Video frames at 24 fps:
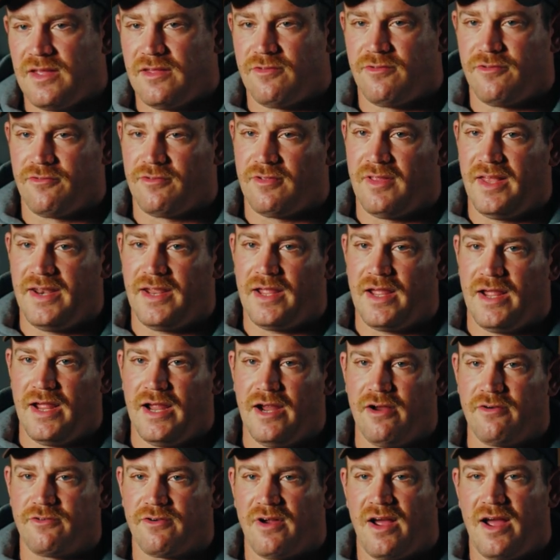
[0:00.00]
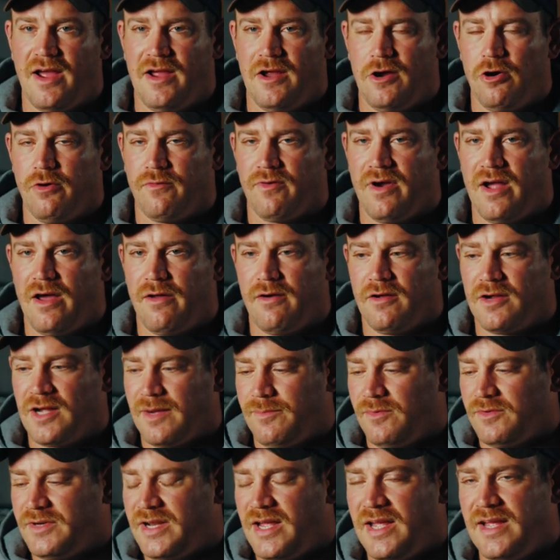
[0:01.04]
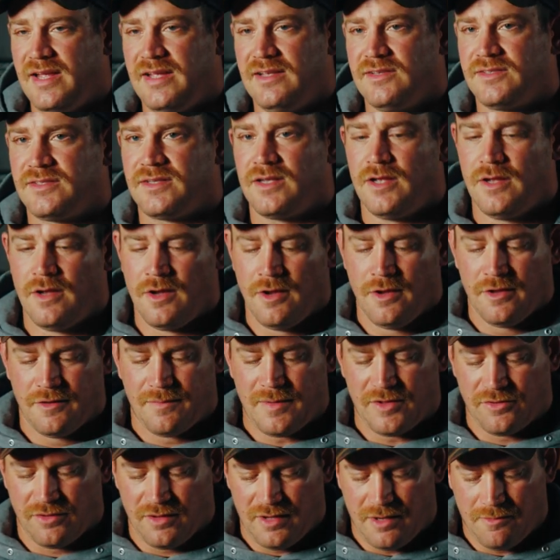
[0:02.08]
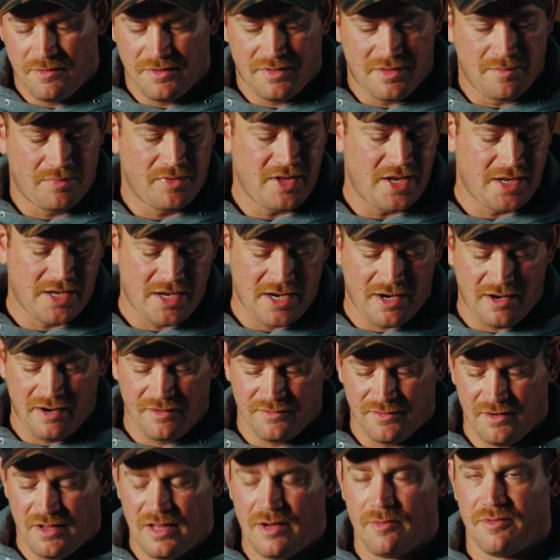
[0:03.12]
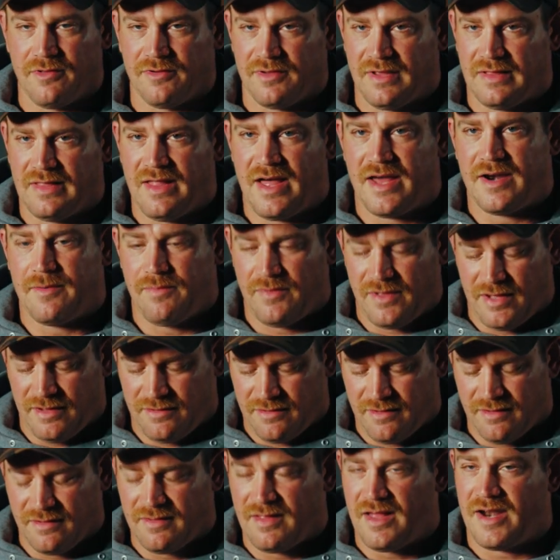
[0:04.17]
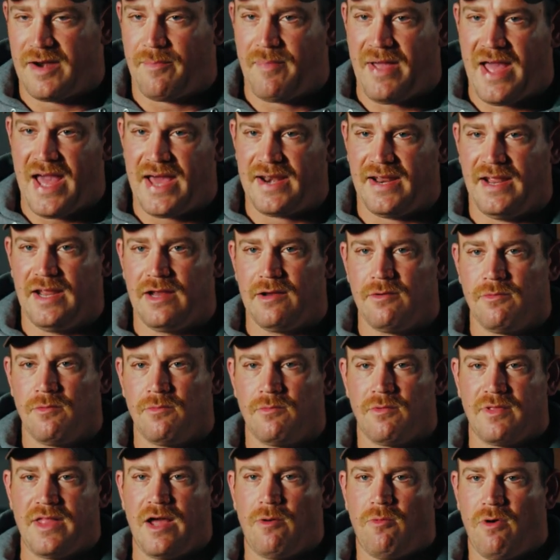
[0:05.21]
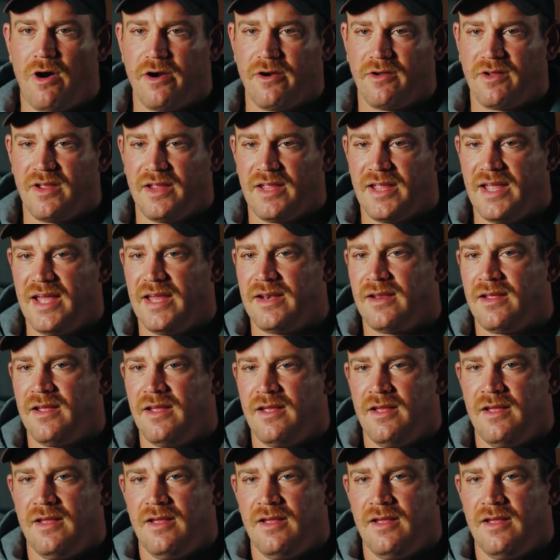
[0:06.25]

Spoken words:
is just letting it air dry over out a couple days, especially with the plate carriers and all that, where there's a lot of places, a lot of padding where that water can get.